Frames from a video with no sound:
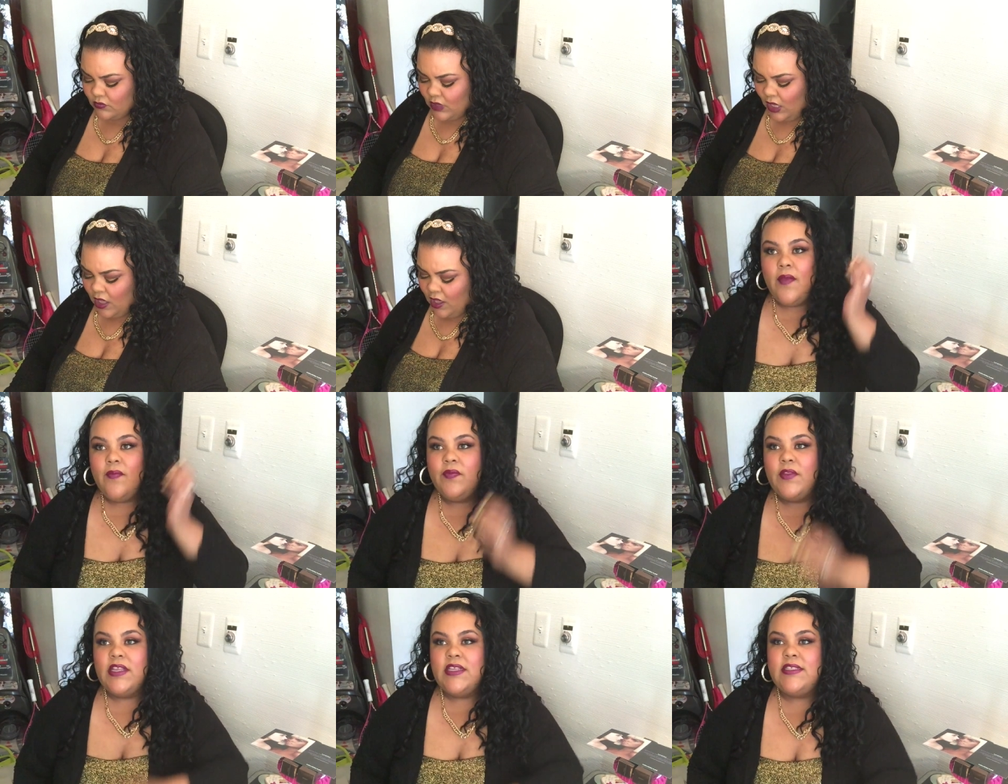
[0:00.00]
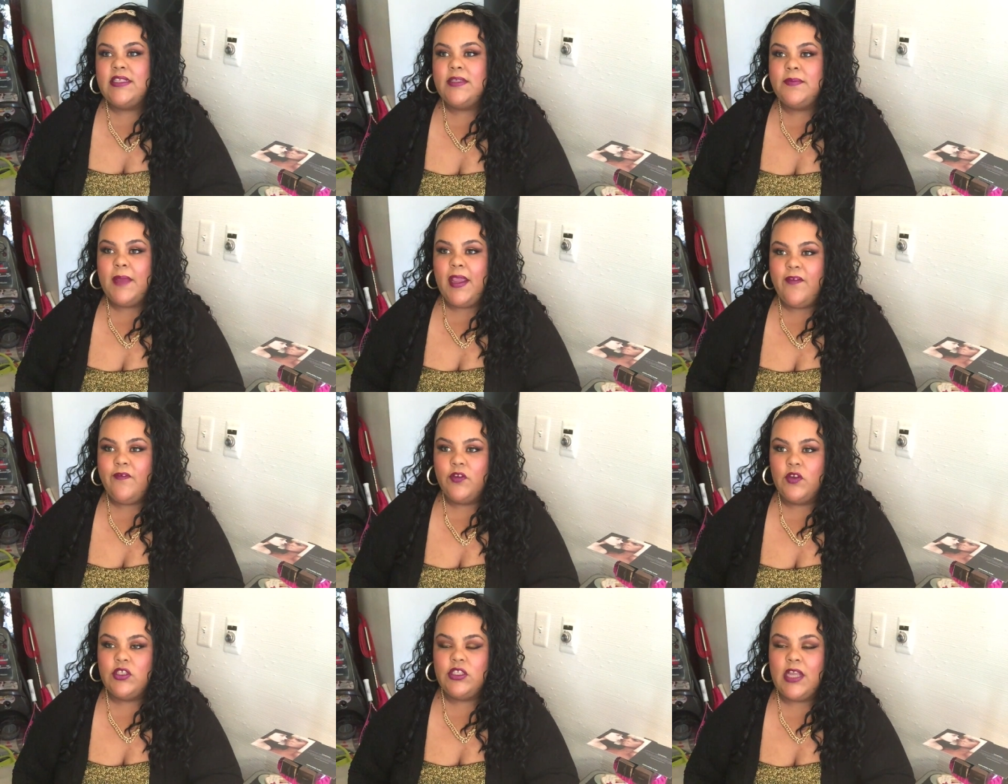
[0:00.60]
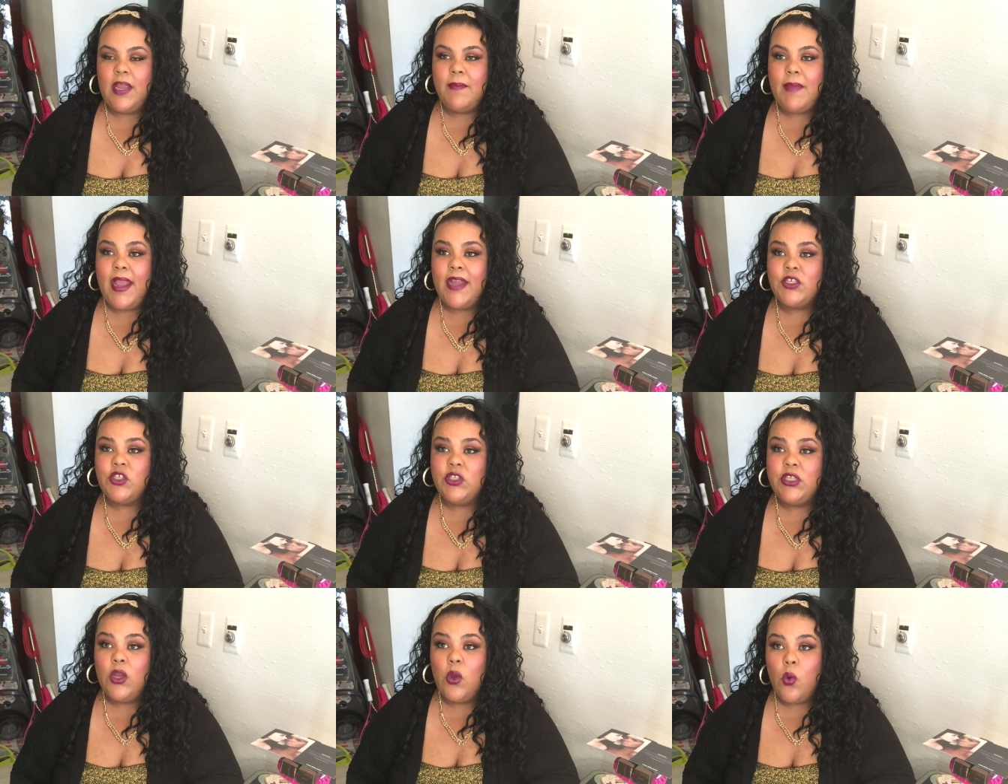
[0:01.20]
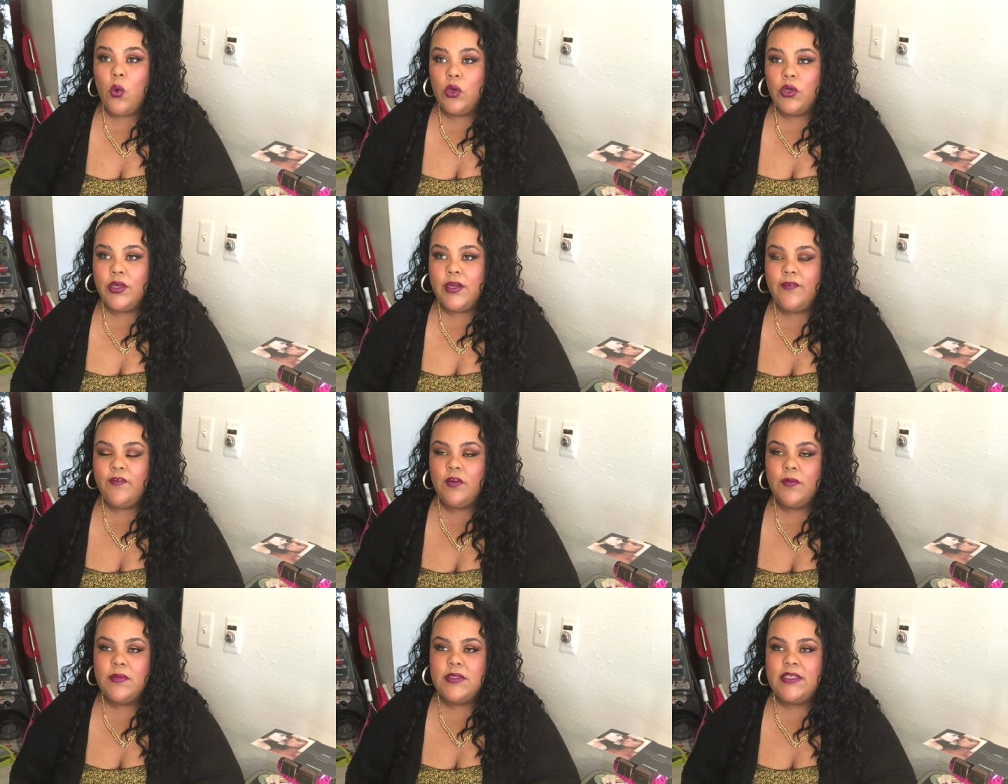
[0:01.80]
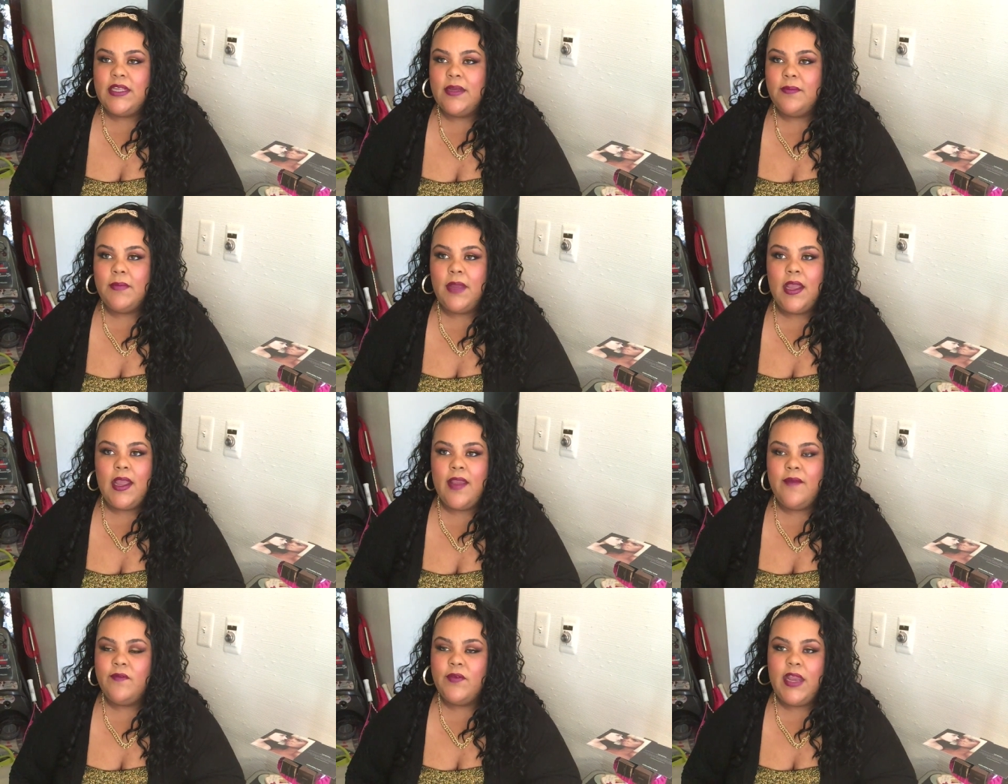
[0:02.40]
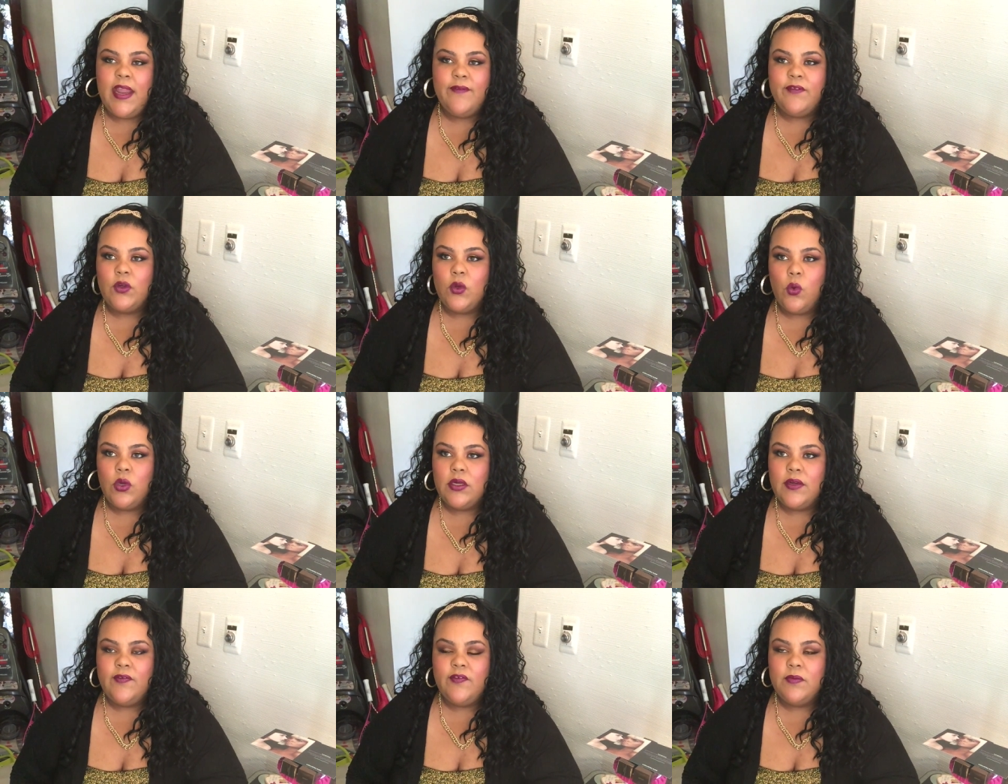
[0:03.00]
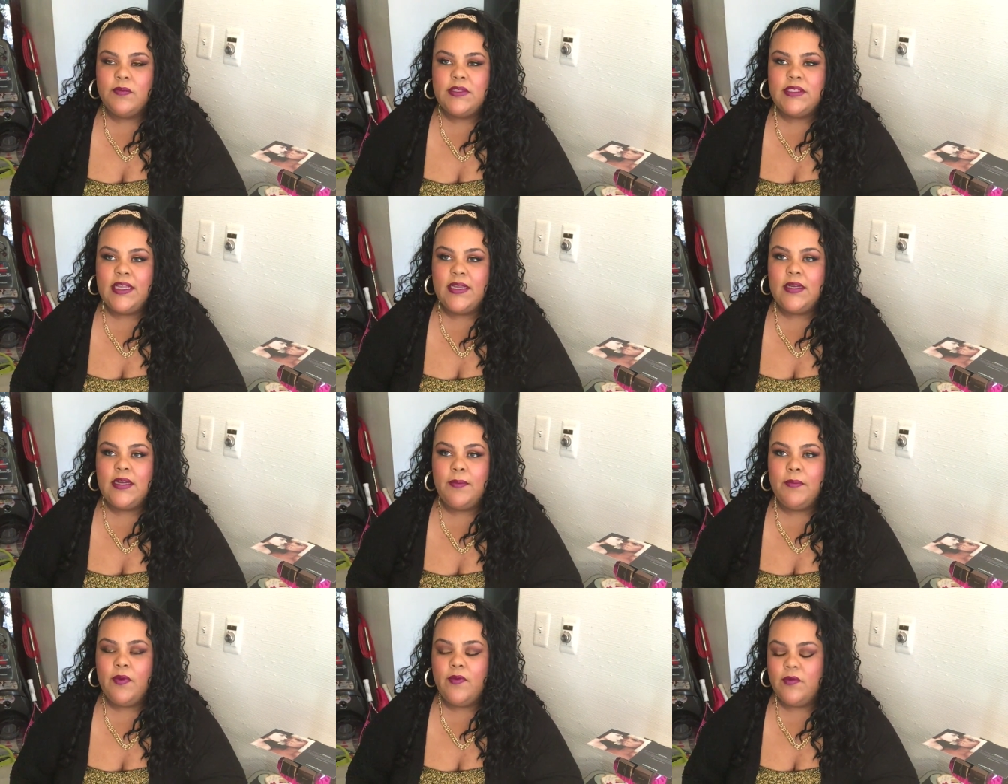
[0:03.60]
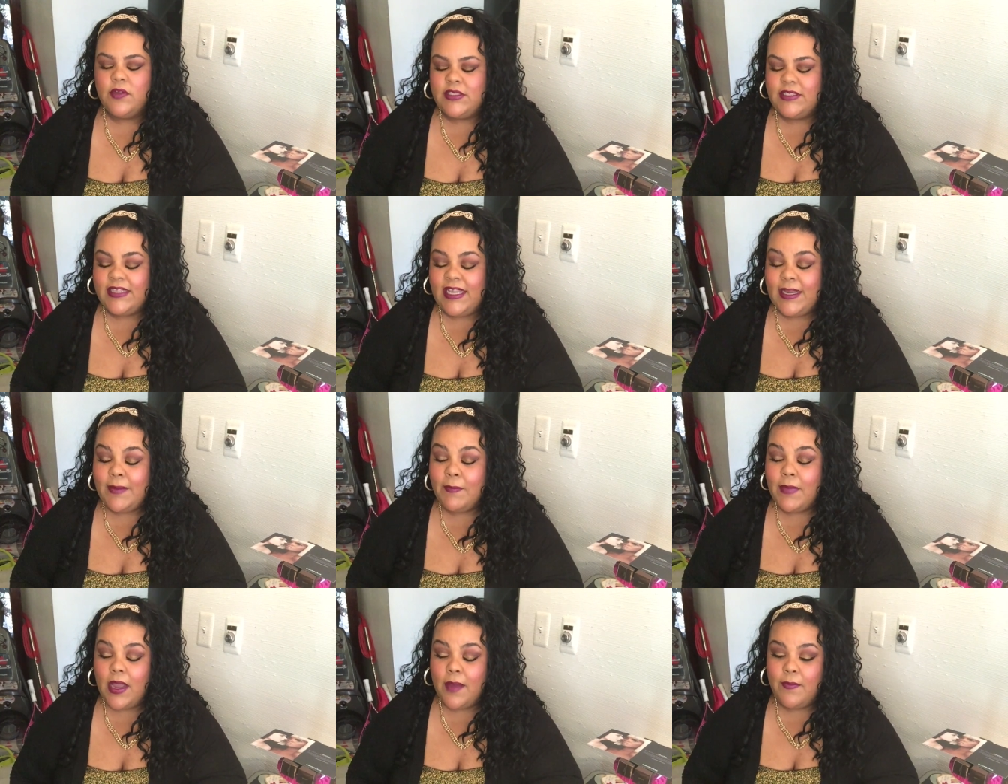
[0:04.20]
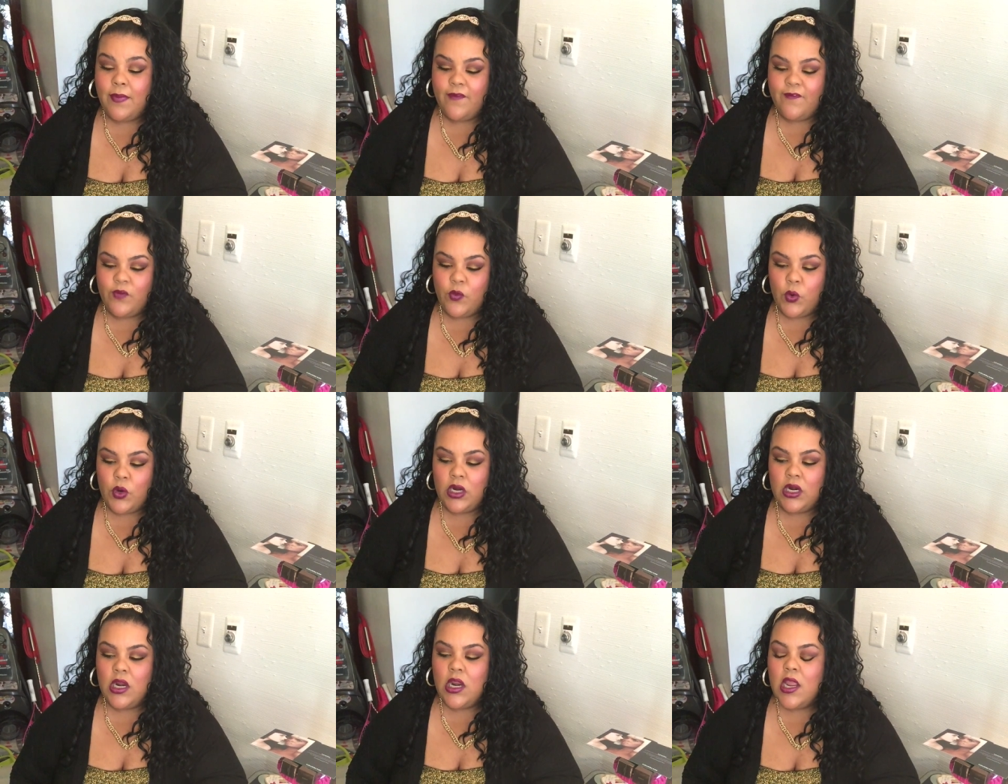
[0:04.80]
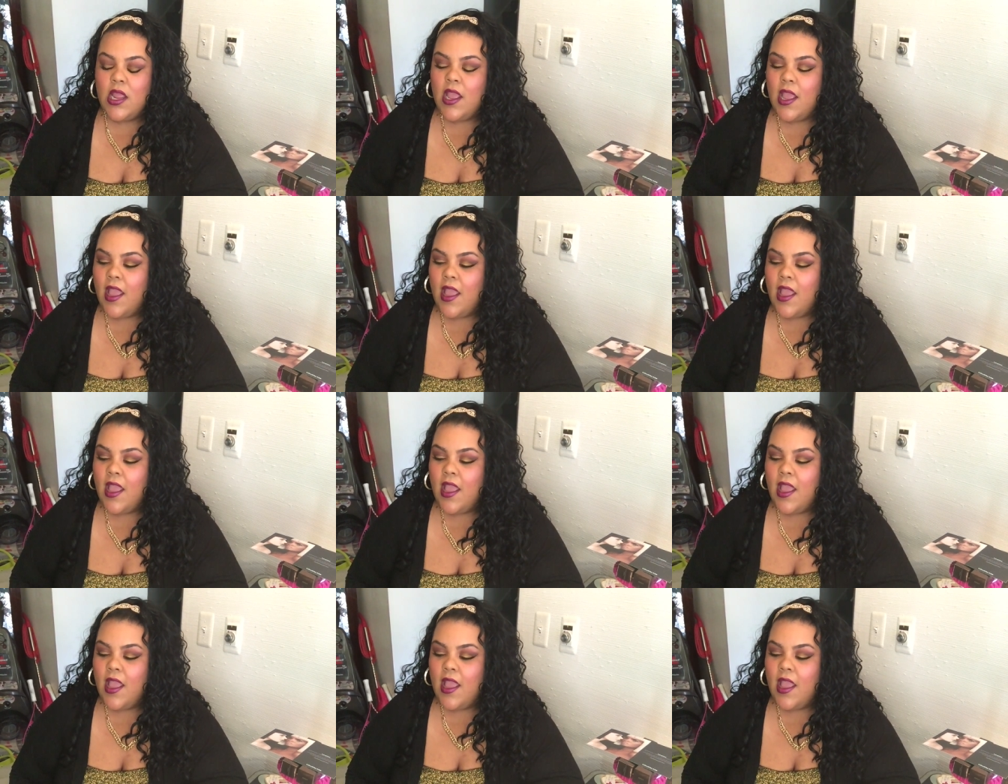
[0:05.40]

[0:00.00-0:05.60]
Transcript: Uh, this is my first time actually ordering from Sigma. I've never ordered from Sigma, Sigma before.